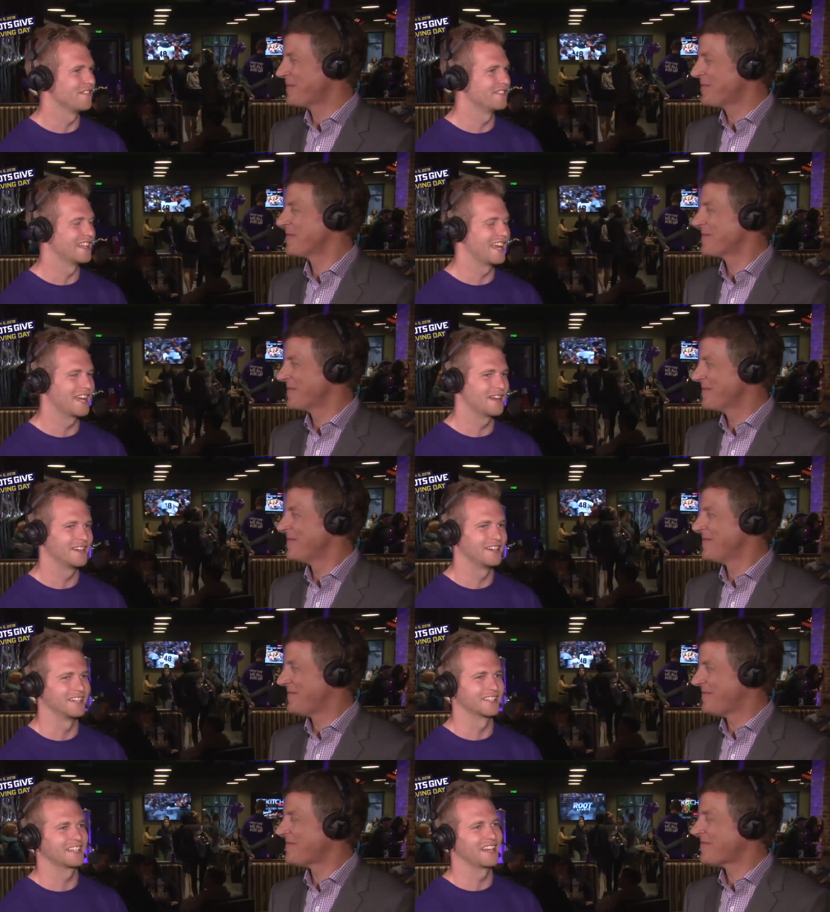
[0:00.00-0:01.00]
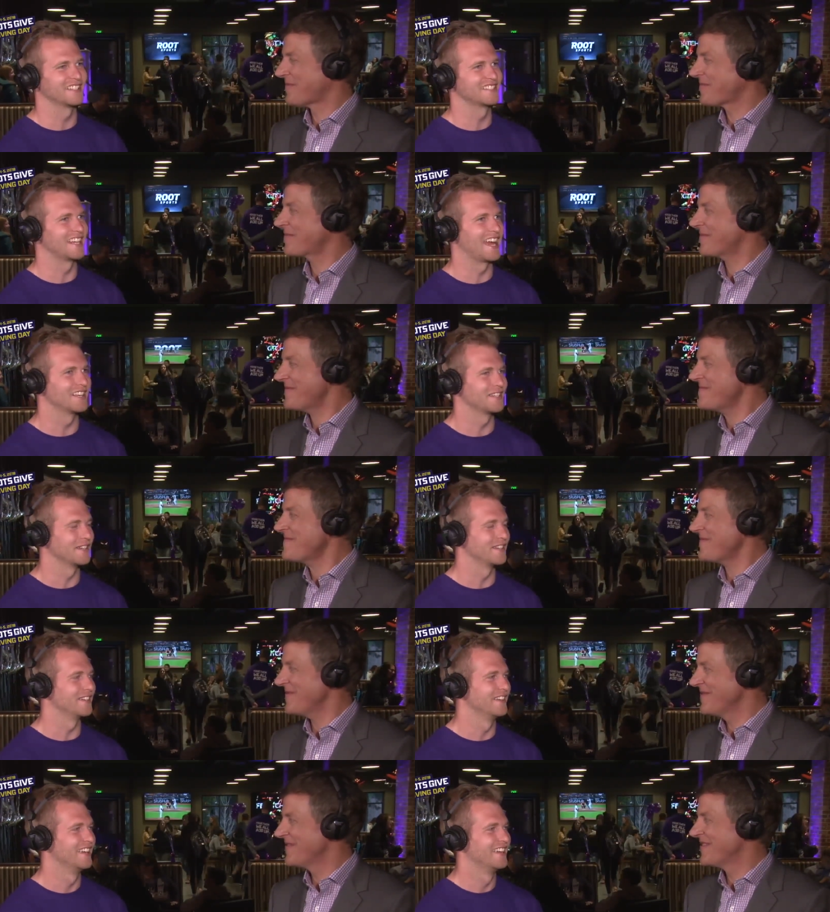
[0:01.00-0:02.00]
Speaker 1: and I'm loving that. Uh, kind of sad
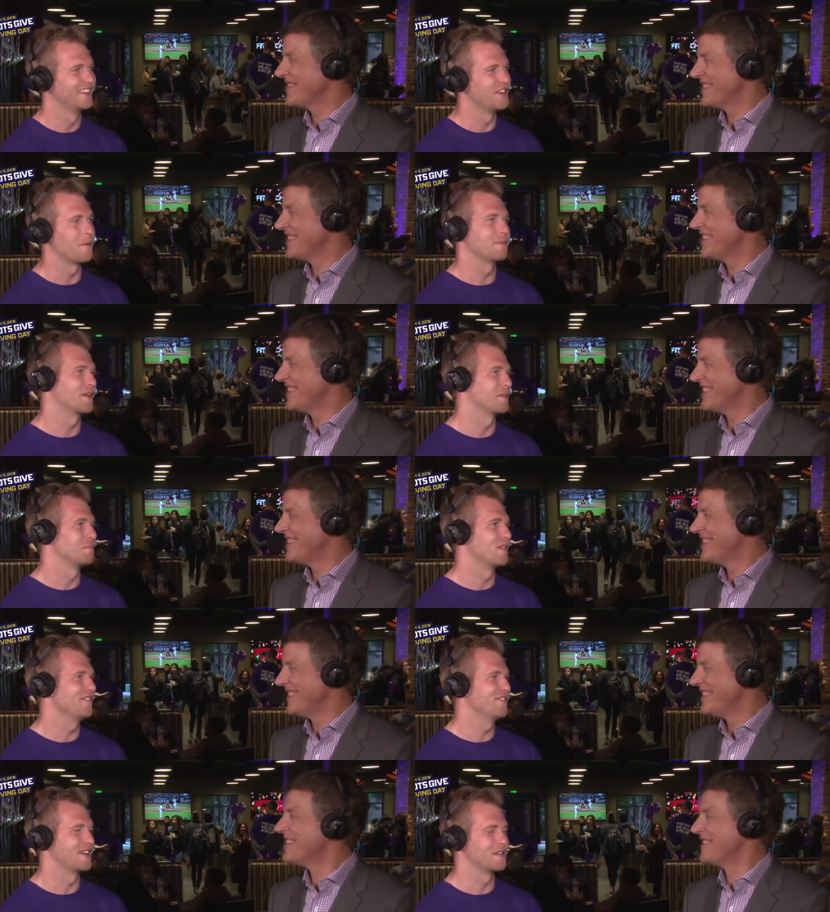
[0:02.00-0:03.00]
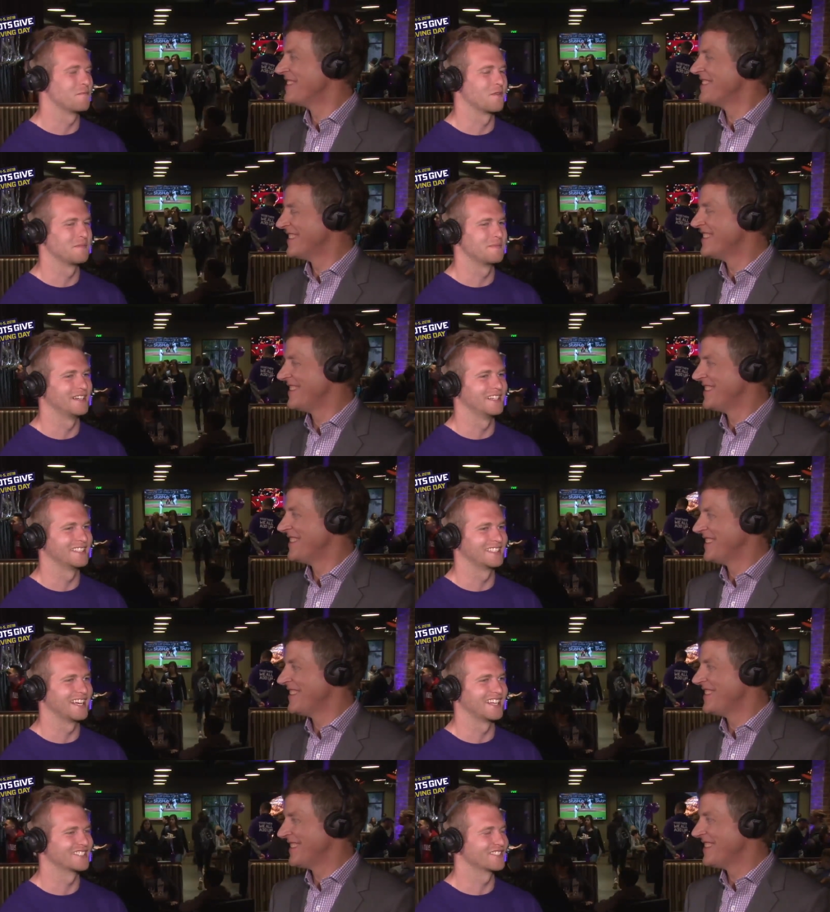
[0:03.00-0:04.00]
to not be on the bluff anymore,
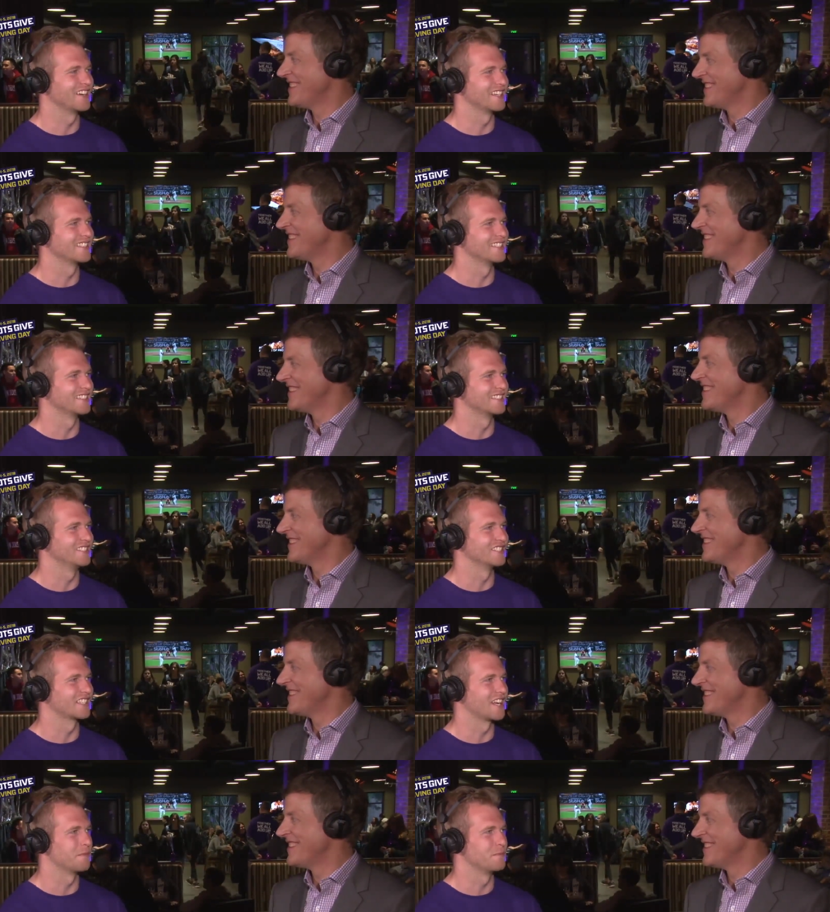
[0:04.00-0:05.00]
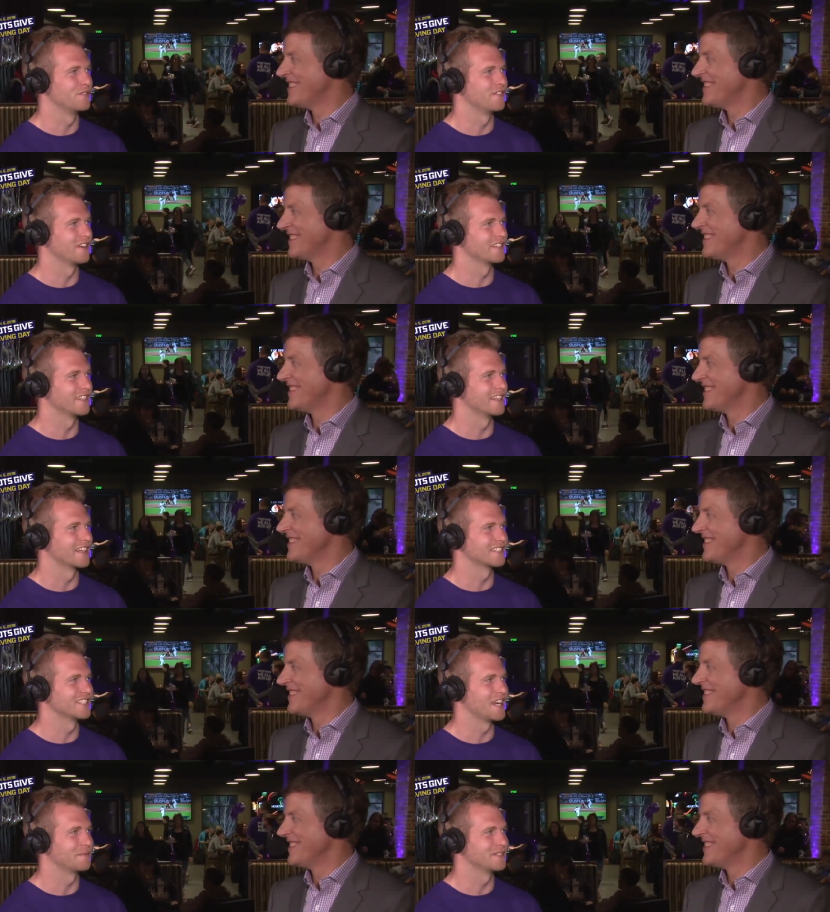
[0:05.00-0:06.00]
but yeah, it's great to just kind of move on to the
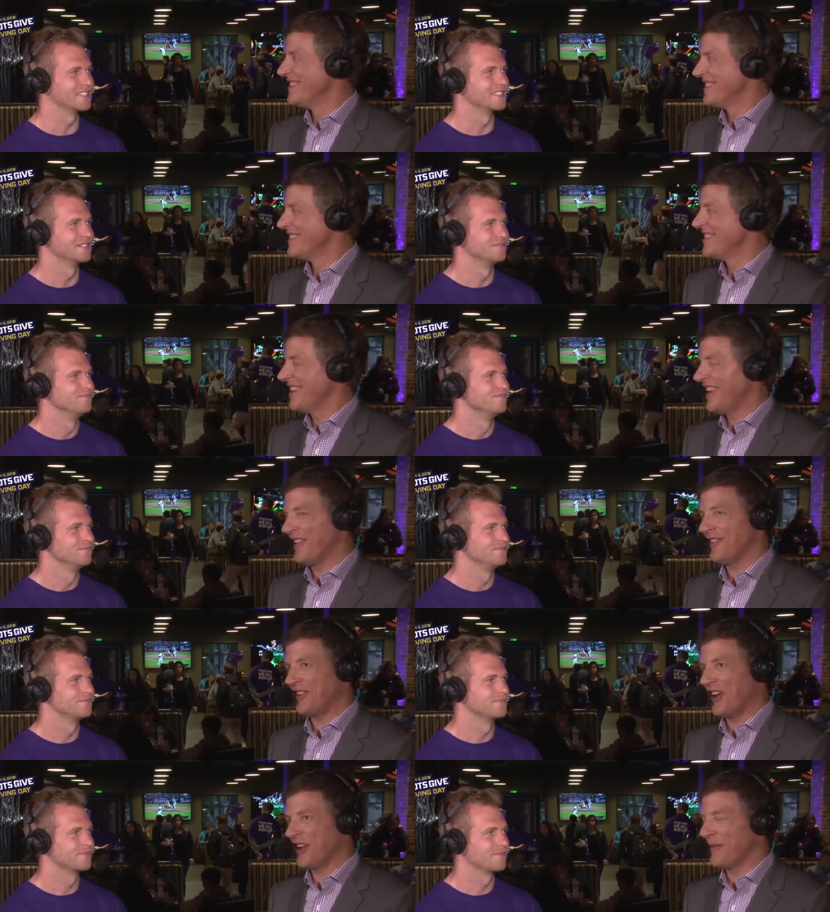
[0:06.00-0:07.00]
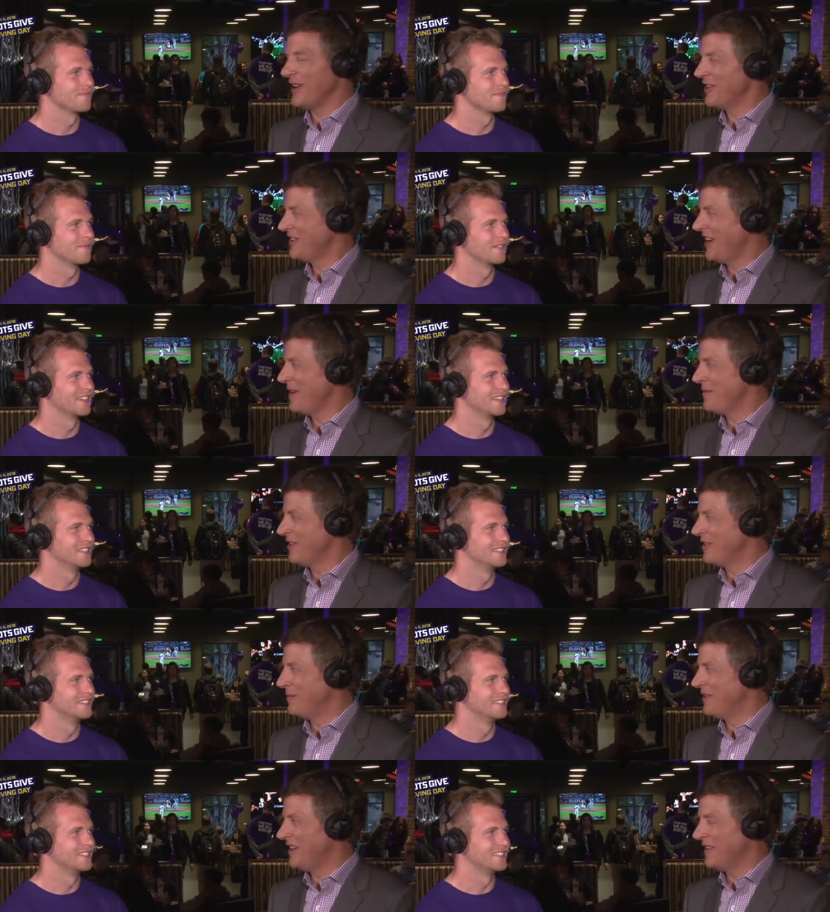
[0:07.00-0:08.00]
next
Speaker 2: chapter. And let's talk about your time
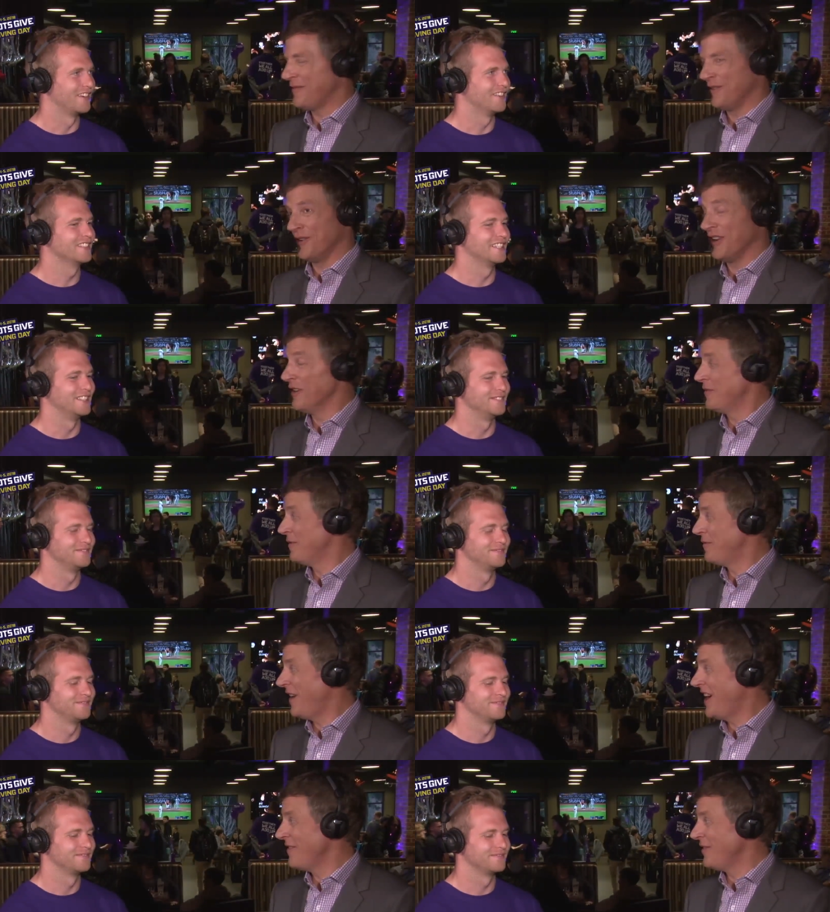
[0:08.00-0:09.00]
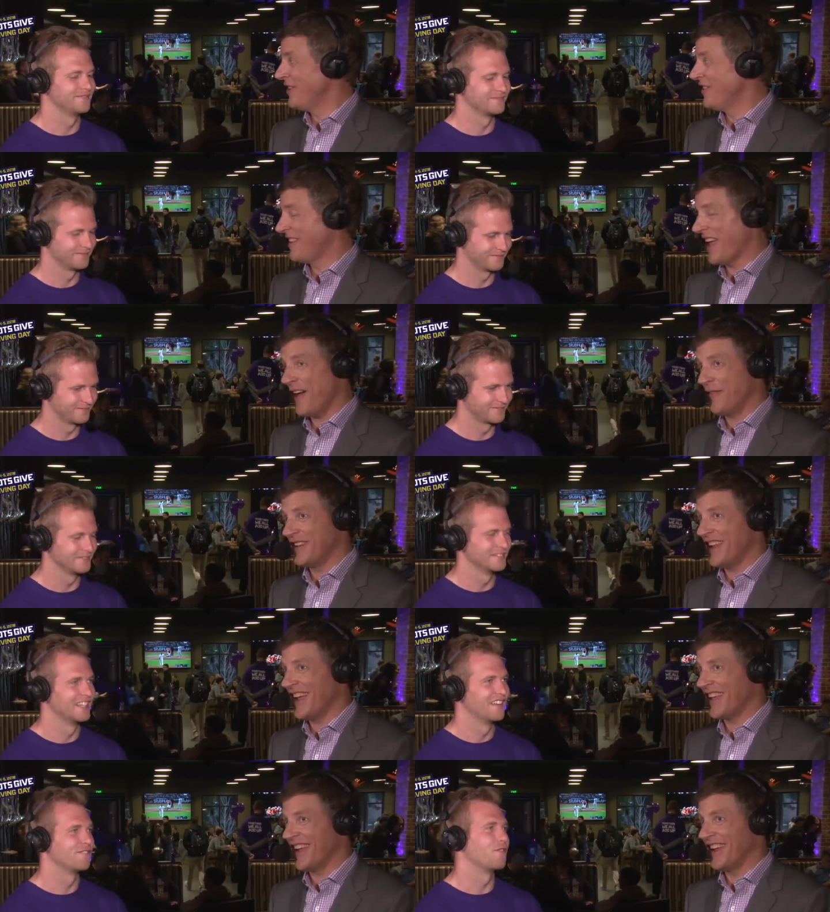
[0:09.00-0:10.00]
here on the bluff. Oh, You're yeah. here for five years, half
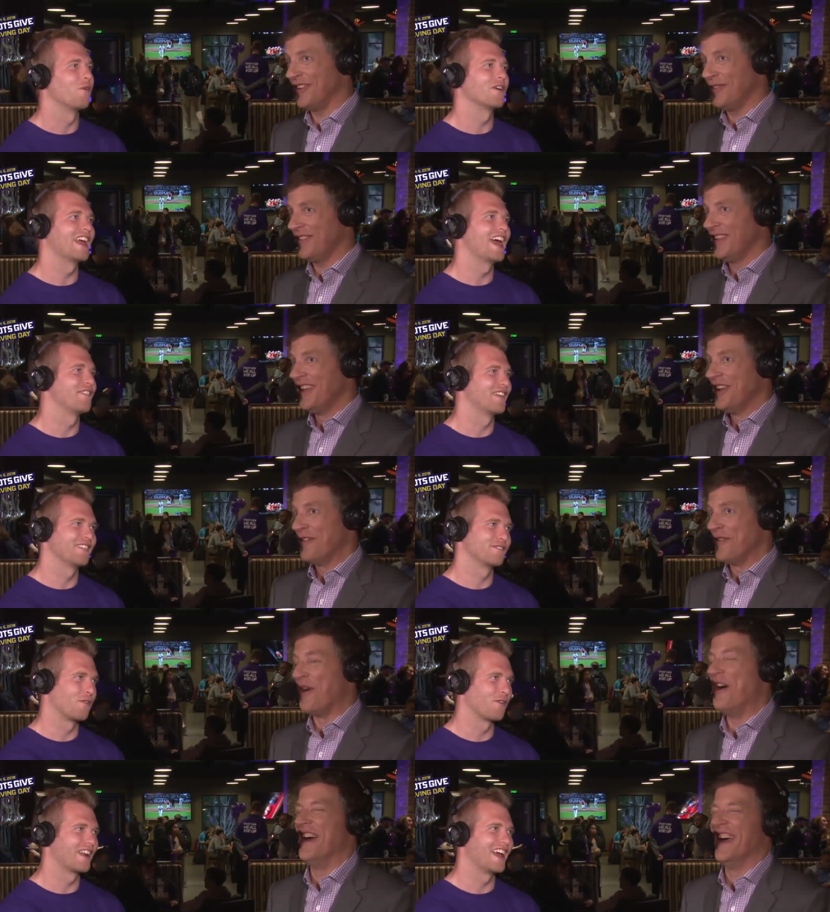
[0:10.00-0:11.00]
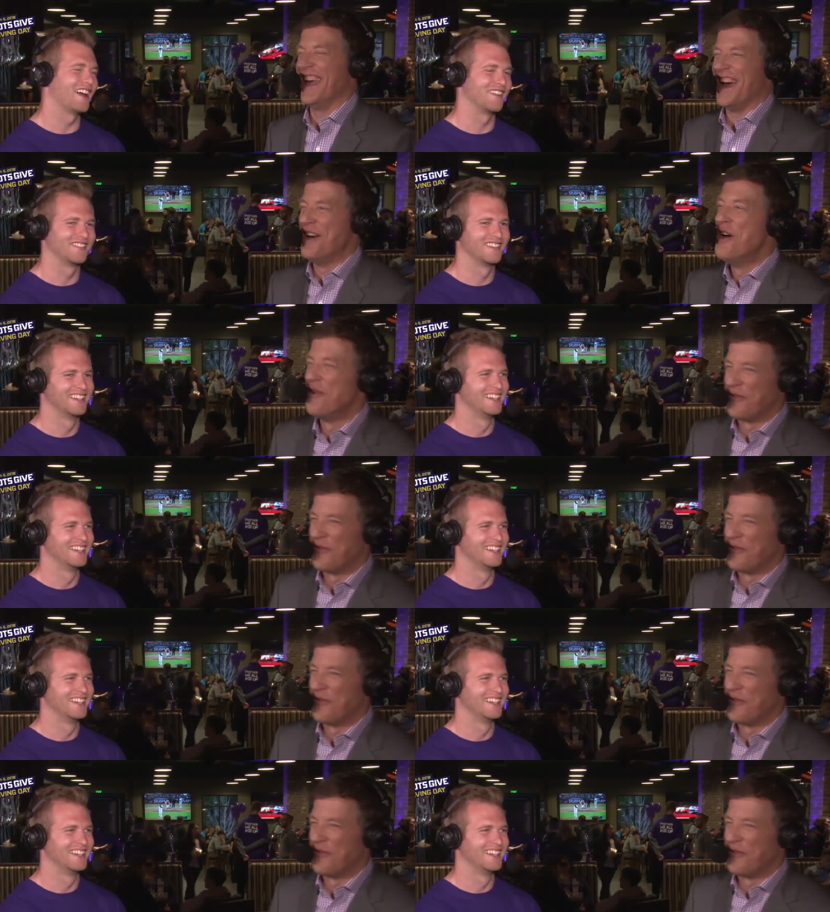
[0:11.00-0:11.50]
a decade. Four and a half. Four and a half.